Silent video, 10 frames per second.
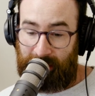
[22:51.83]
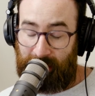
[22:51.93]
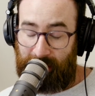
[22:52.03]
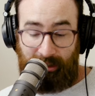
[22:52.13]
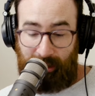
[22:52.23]

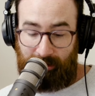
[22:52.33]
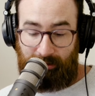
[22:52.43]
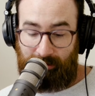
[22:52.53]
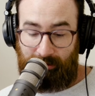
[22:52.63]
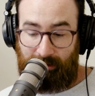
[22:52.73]
And yeah,
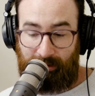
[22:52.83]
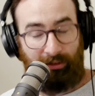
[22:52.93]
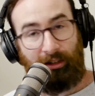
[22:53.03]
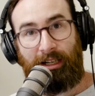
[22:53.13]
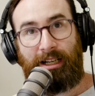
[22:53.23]
just
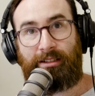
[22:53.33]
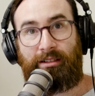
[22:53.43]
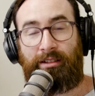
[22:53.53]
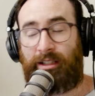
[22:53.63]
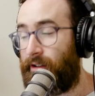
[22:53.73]
figuring out as it
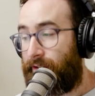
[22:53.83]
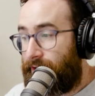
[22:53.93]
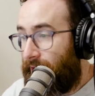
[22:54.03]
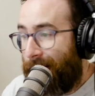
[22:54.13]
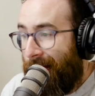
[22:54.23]
goes. And
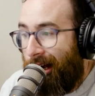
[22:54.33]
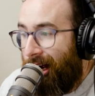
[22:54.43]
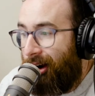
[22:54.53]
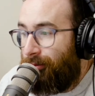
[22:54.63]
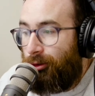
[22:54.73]
honestly,
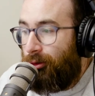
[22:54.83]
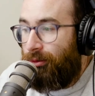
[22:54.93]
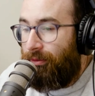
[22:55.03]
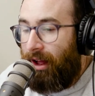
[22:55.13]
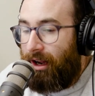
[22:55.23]
I'm cool
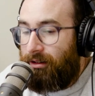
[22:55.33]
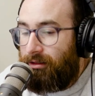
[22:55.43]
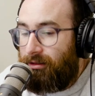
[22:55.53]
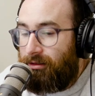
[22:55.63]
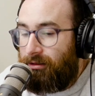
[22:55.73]
with that.
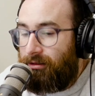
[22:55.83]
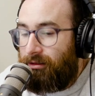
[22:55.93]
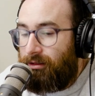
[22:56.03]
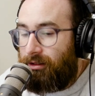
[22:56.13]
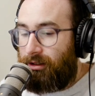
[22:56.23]

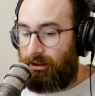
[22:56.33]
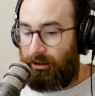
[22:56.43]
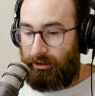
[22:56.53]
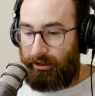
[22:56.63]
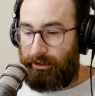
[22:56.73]
You
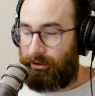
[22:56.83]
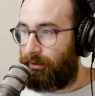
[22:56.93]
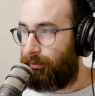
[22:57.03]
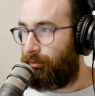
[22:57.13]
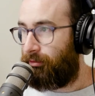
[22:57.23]
know, I know
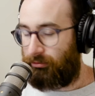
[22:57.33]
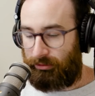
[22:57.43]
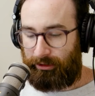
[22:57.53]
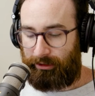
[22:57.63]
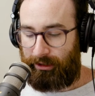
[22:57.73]
some people
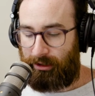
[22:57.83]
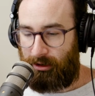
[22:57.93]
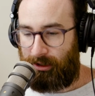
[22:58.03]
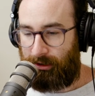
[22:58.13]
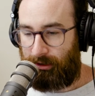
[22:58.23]
really
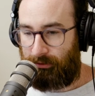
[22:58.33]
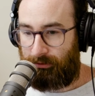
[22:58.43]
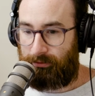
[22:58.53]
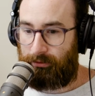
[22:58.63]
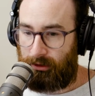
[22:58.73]
kind
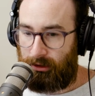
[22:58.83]
of,